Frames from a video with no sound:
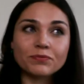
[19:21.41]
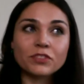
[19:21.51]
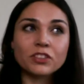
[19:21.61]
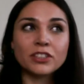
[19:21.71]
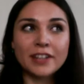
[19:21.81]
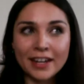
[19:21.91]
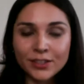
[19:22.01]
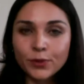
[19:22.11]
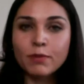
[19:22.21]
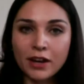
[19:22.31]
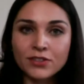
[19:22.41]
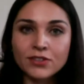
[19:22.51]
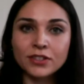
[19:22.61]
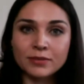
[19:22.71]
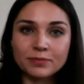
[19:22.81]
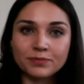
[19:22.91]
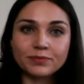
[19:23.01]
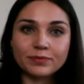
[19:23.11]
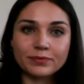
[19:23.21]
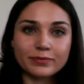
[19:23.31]
correct with my answer.
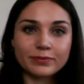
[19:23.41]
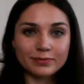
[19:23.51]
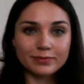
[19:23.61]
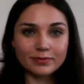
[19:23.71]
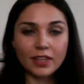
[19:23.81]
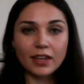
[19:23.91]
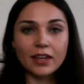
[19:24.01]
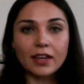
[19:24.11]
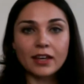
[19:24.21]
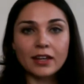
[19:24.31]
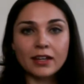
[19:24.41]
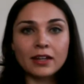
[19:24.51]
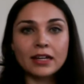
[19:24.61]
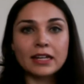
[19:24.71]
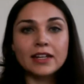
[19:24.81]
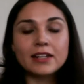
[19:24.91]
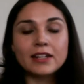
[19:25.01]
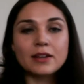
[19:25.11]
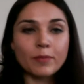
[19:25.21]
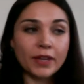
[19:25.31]

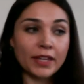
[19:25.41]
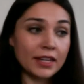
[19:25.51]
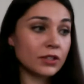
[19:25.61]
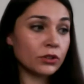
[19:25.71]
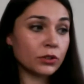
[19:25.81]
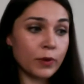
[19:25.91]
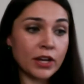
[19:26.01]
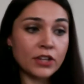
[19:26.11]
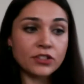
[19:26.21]
It is a good question,